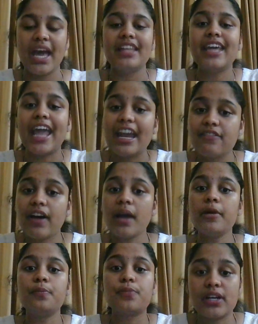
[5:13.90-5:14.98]
The
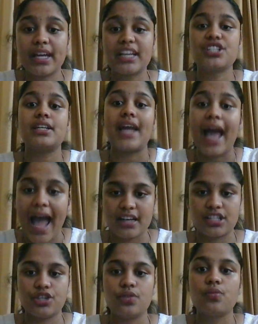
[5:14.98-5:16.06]
Environment Protection
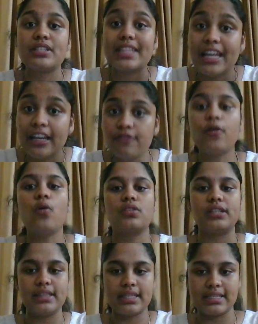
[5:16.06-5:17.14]
Act was invoked
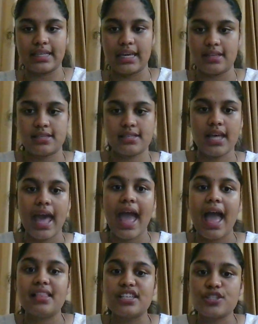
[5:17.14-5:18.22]
in this case,
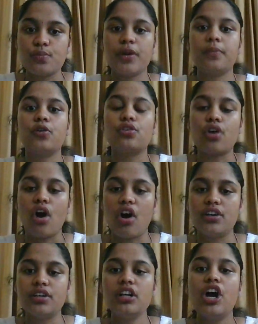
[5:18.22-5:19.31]
and the Supreme Court
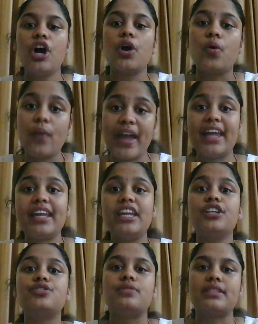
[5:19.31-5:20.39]
order
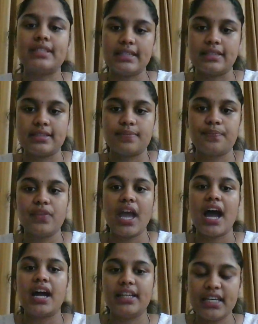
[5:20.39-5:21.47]
quarrying to cease.
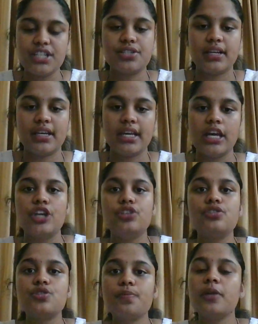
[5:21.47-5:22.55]
Additionally, the
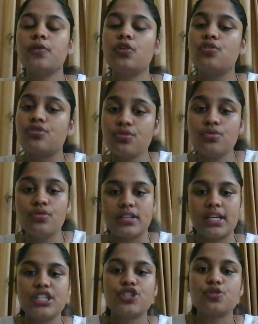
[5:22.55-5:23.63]
Supreme Court ruled
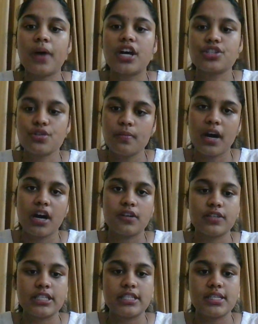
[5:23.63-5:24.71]
in Subhash Kumar
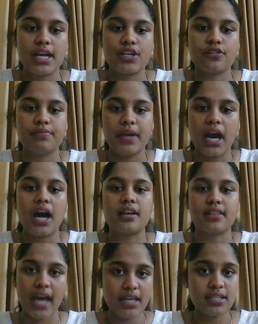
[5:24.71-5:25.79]
versus State of Bihar
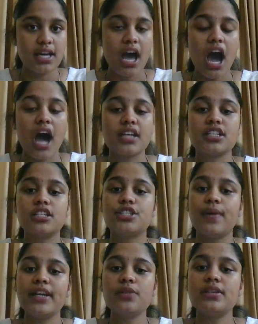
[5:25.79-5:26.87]
that Article
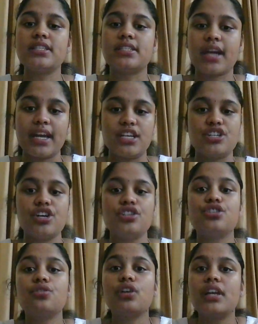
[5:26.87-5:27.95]
21's right
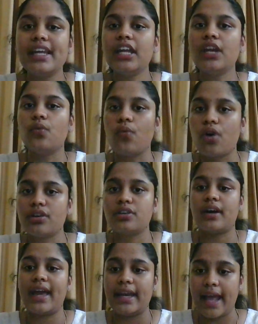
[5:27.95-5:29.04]
to clean water
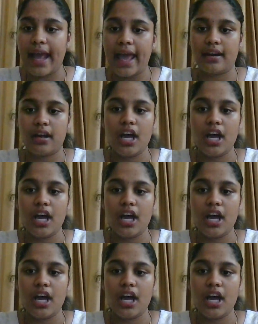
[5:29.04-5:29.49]
and air